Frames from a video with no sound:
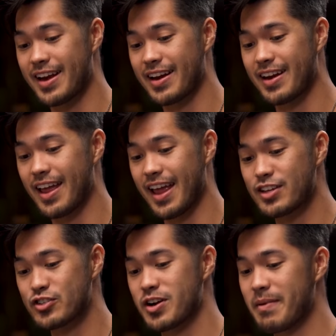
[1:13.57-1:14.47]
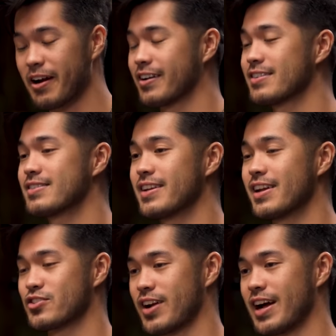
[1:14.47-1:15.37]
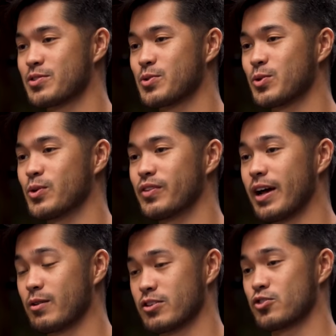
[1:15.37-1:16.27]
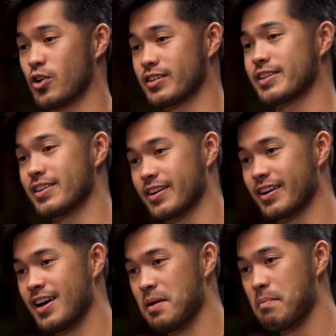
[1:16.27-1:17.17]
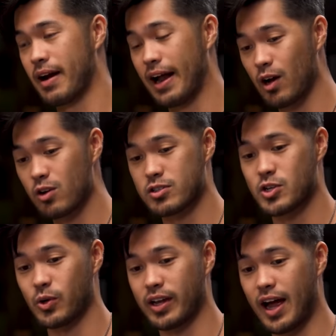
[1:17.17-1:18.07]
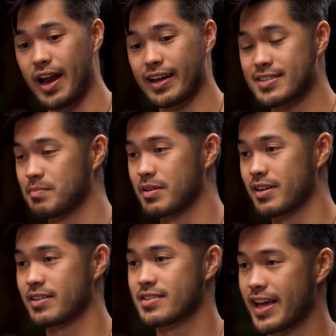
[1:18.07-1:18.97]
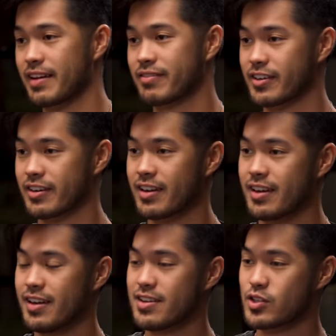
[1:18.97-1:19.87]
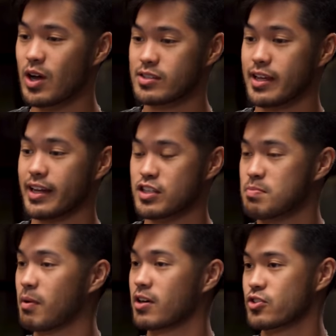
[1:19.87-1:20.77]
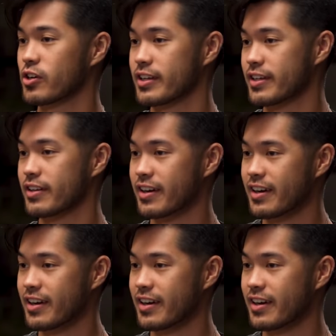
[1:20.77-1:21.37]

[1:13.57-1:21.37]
an Asian American teenager in high school that was a drug dealer, All but right. I also got accepted into Stanford. Okay. So I was like a smart drug dealer.